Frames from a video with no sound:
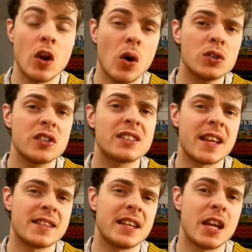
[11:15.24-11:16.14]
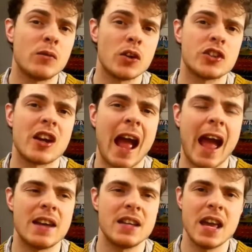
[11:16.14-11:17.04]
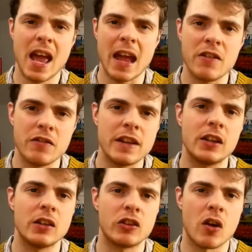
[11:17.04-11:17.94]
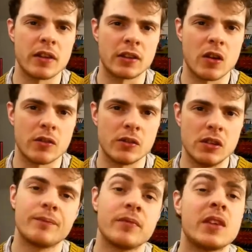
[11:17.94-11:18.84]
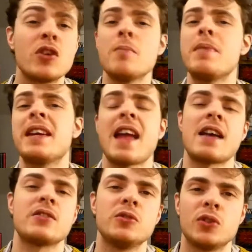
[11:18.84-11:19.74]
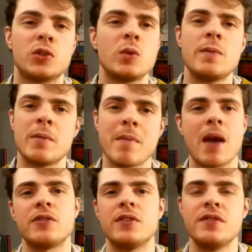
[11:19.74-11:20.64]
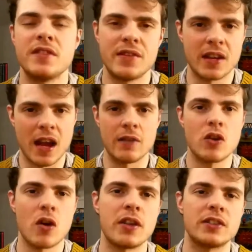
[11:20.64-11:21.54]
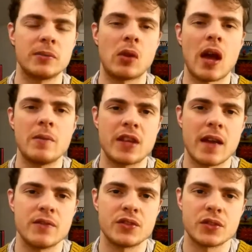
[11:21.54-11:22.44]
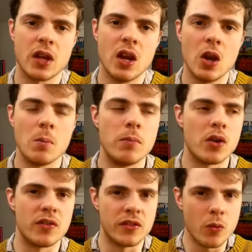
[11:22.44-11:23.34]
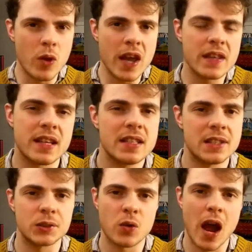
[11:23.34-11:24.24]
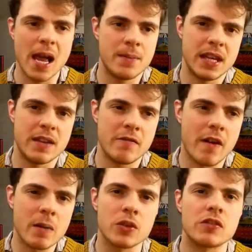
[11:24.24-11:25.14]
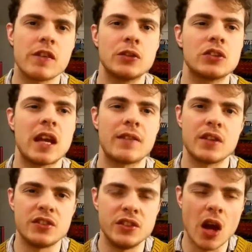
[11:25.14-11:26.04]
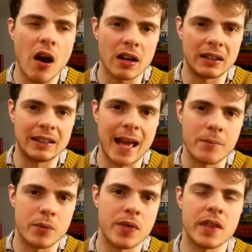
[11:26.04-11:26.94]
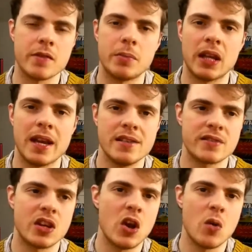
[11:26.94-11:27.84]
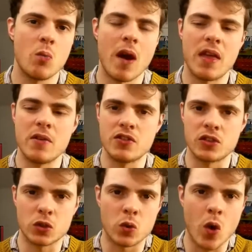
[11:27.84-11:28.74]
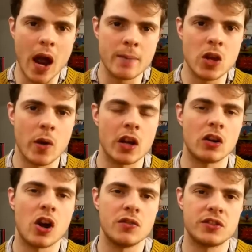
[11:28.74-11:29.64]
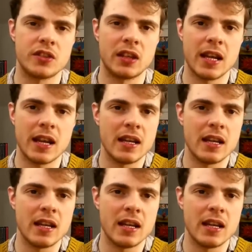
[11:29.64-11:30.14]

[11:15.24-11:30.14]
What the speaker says: Also, the setting in Russia had a feel of a Gothic novel. There were no big castles or sweeping mountains in the kind of Gothic sublime sense, but the way the city is described, it very much feels like this dark labyrinth of a place where there is just crime going on constantly.